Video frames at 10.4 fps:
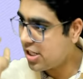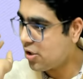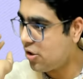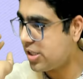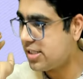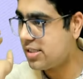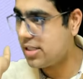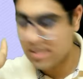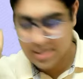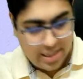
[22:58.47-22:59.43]
Got it,
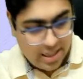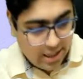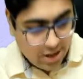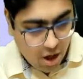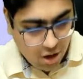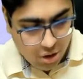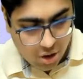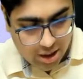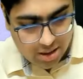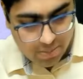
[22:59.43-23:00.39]
sir. Now
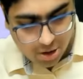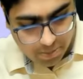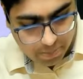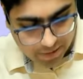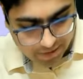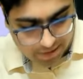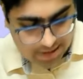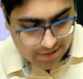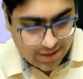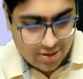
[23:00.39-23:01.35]
talking about
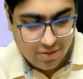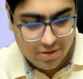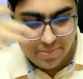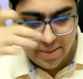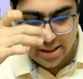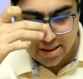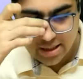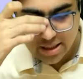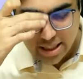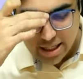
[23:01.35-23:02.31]
pervasiveness of the matter.
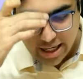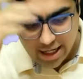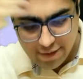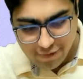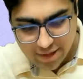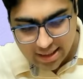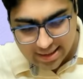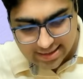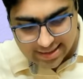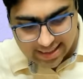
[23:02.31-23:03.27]
If in the
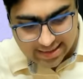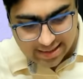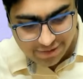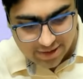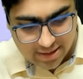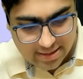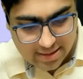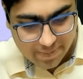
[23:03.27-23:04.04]
CSFS,